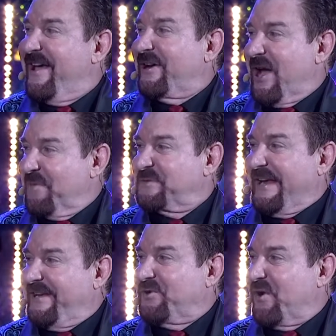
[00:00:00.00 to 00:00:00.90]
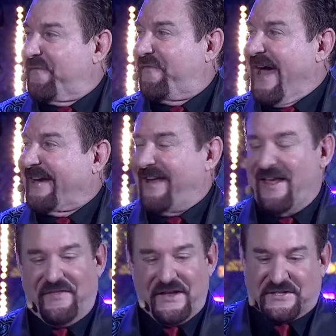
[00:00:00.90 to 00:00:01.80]
comes into effect,
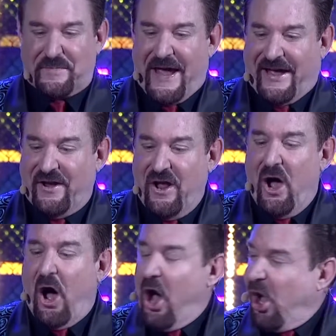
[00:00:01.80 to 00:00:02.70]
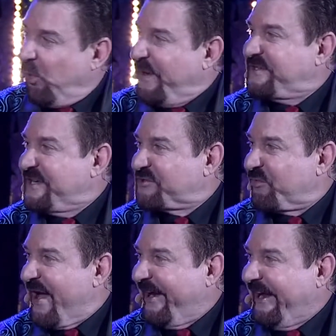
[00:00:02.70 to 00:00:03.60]
and this man always is
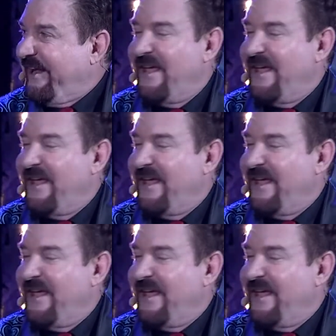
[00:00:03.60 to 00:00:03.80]
ready.